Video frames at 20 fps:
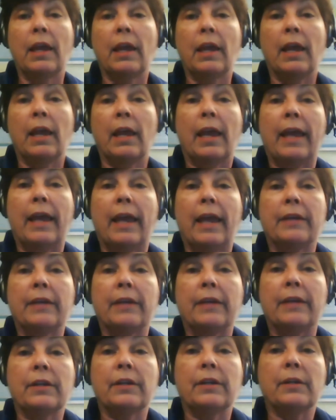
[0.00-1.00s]
And
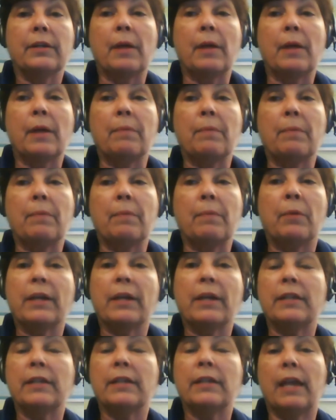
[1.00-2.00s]
what I
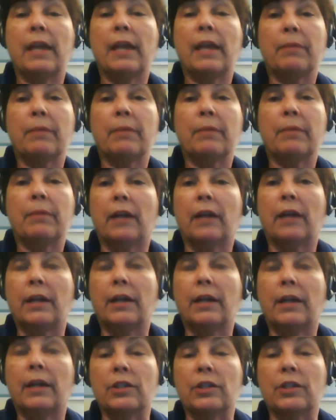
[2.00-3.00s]
see happening a lot is
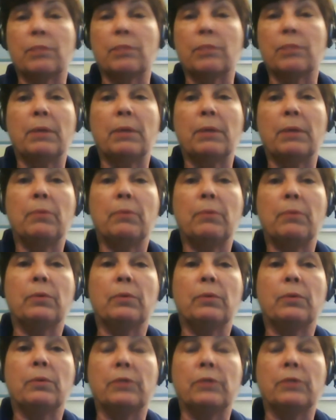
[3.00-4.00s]
just people will just
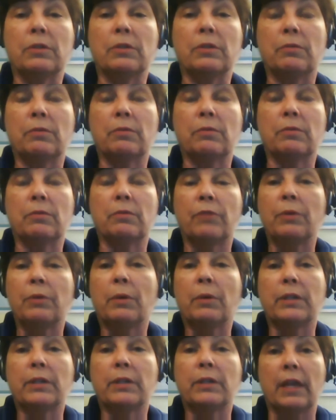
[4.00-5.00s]
friend
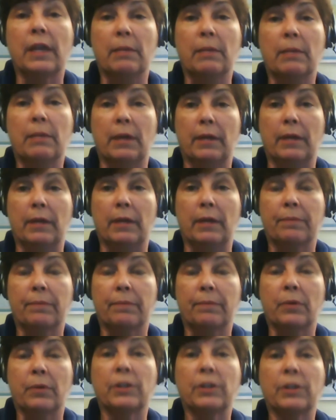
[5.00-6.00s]
request anybody or
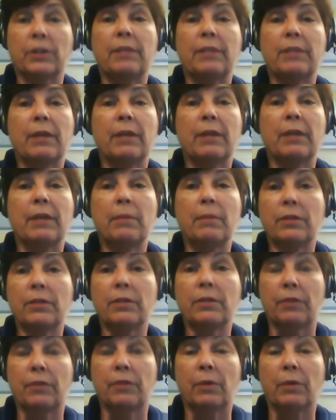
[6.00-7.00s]
accept anybody's friend
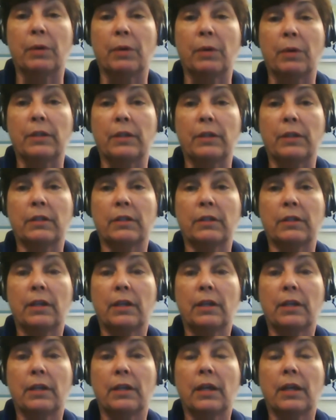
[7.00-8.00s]
request.
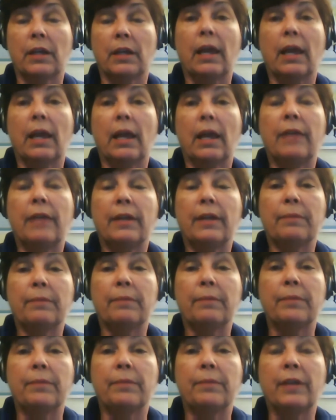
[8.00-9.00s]
And then
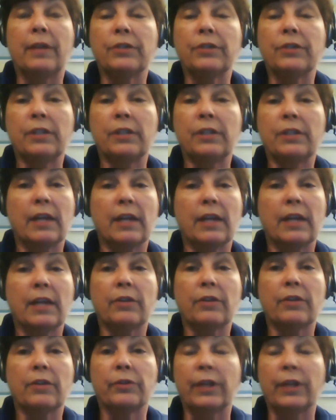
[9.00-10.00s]
they'll just take their
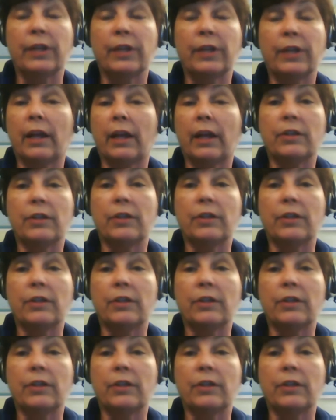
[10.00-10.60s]
link and just,